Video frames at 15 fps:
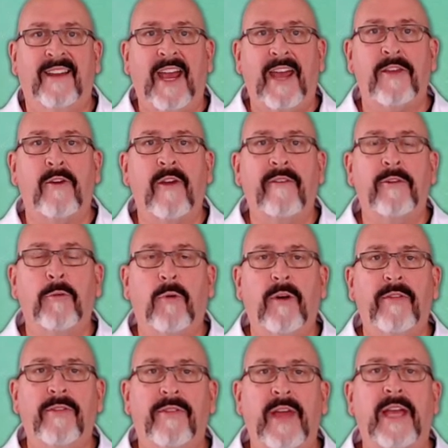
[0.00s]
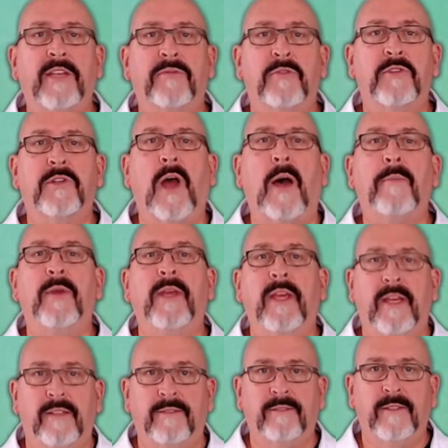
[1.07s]
Hey there everyone, thanks for stopping
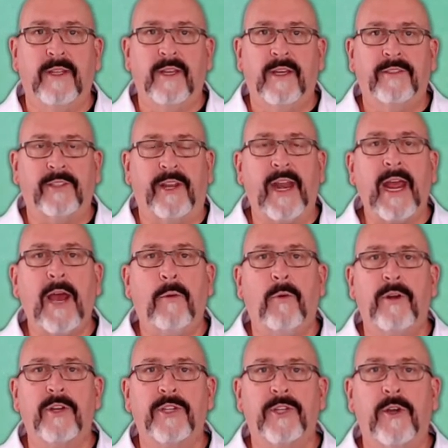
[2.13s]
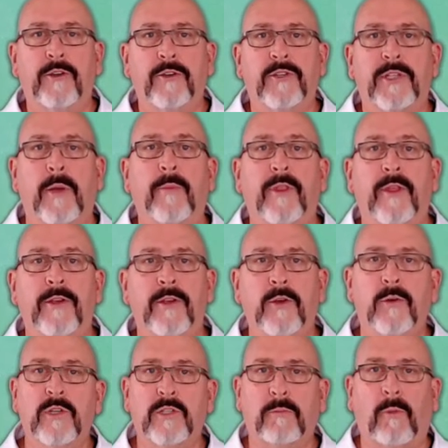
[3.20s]
in. Today I want to show you some of the
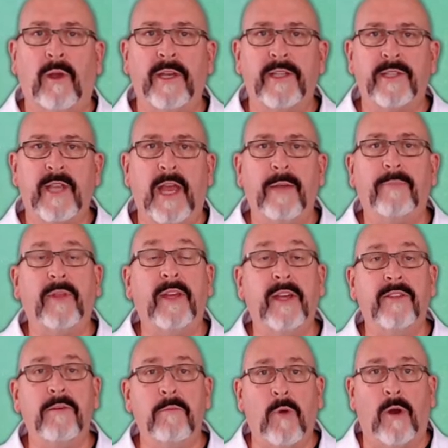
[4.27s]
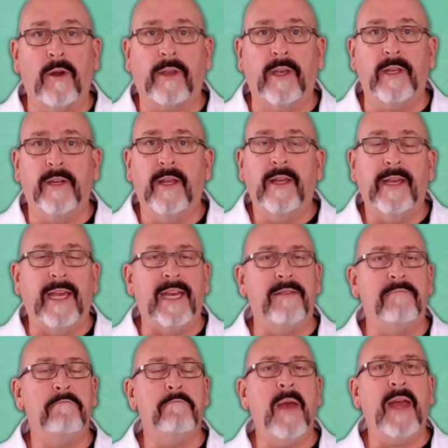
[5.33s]
newest splice tape that hit the market
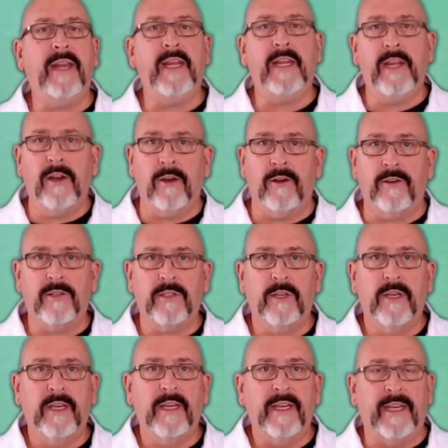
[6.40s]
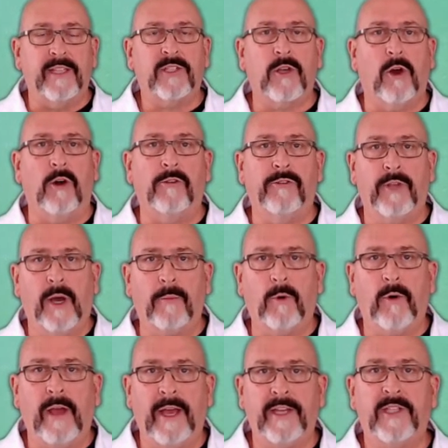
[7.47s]
in many years. It's called
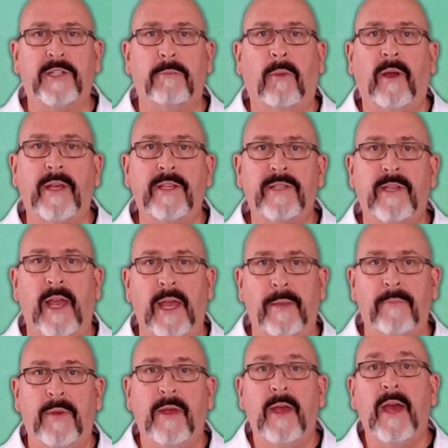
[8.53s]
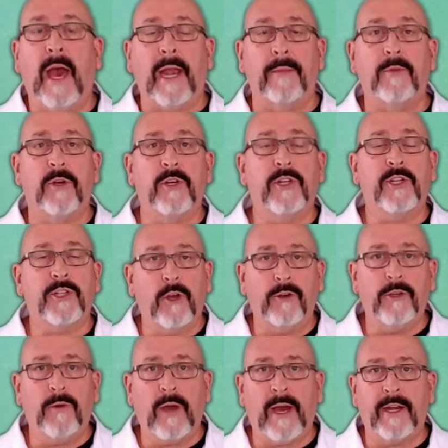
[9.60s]
double edge splice tape and I'm going to show
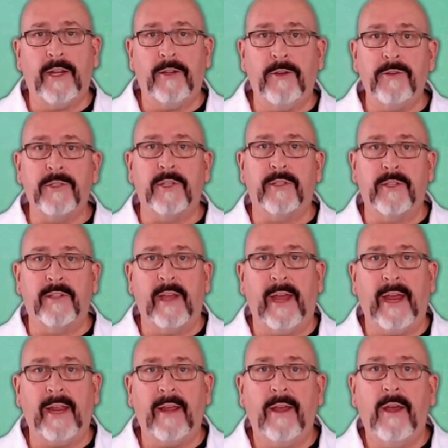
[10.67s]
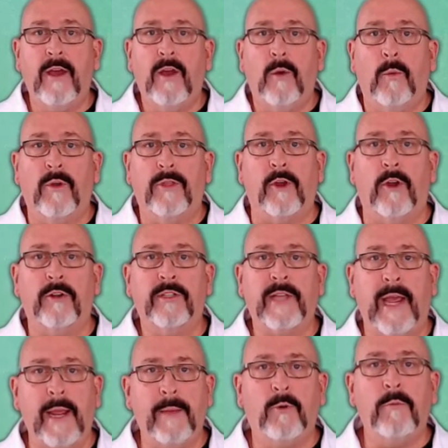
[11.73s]
you how to use it today with our
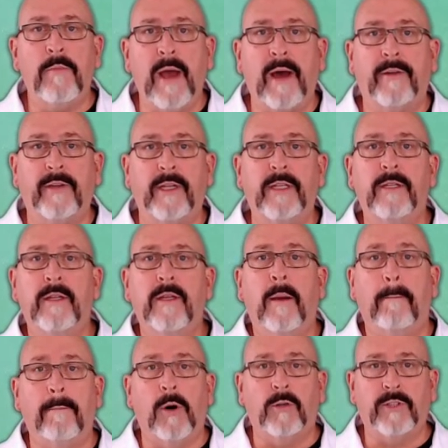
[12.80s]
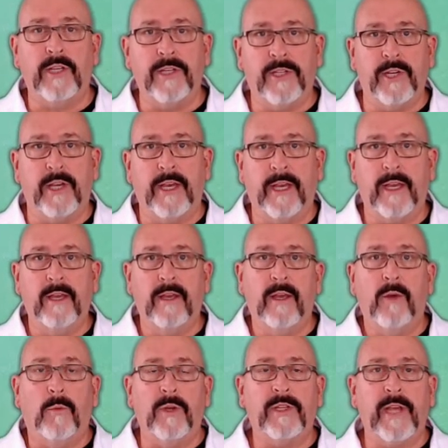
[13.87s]
table mounted multi-jig
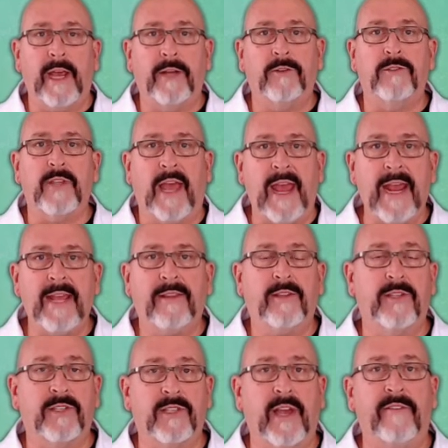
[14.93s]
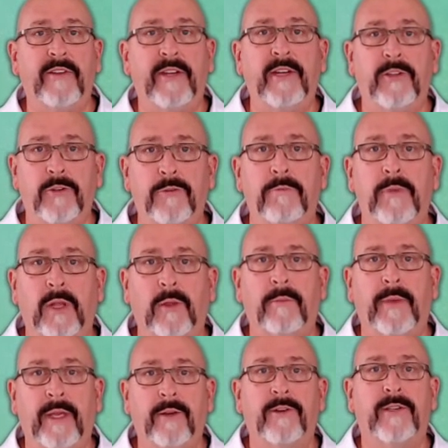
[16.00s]
which handles 8 to 72
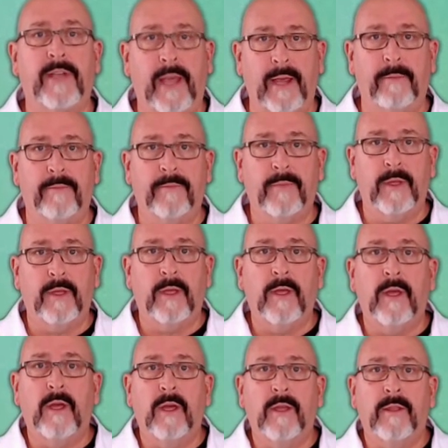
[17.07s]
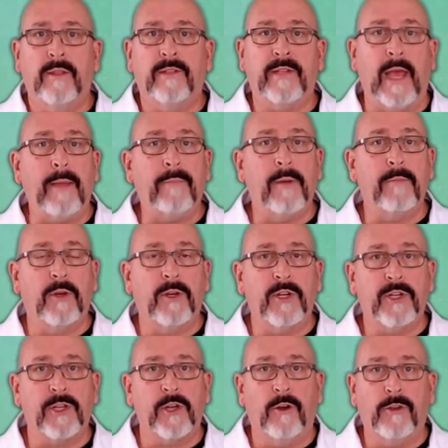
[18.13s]
millimeter tape. The tape I'm going to
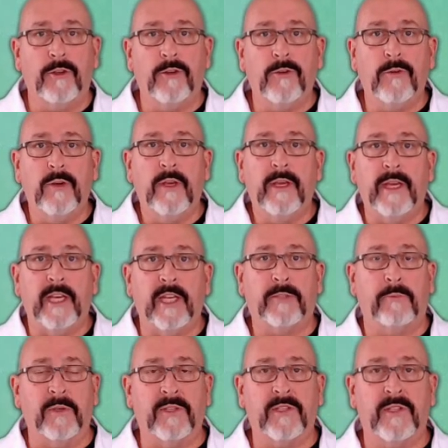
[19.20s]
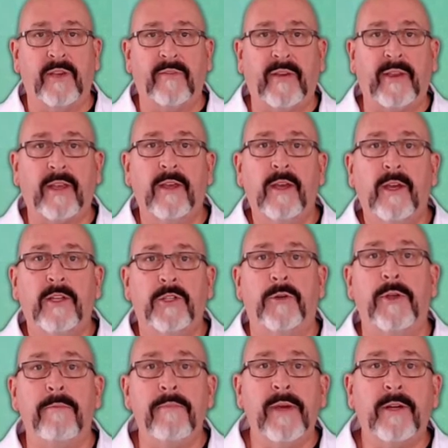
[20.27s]
show you is specific to
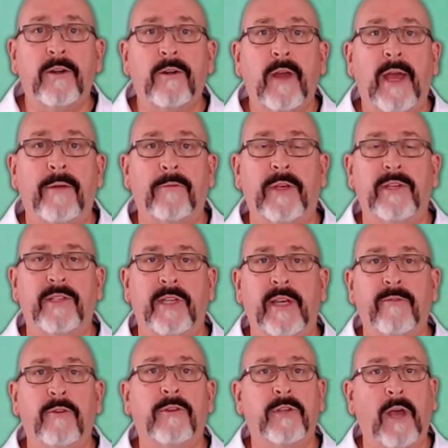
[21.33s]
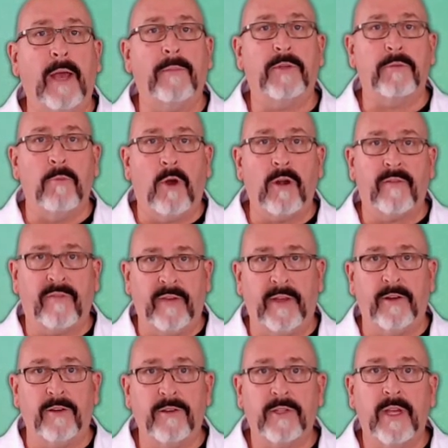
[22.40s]
emitter and receiver type smart
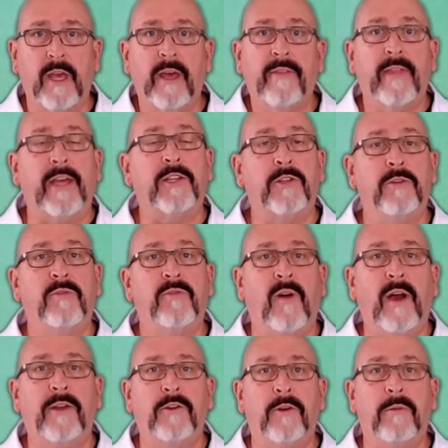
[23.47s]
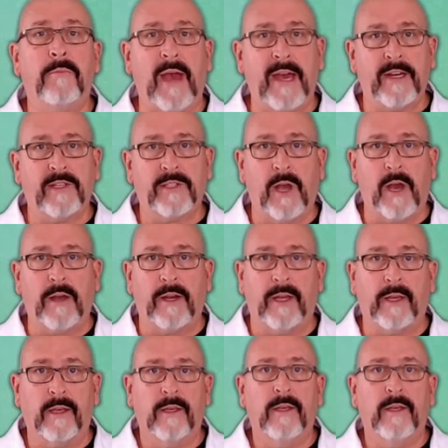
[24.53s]
feeders that you'd find on Panasonic,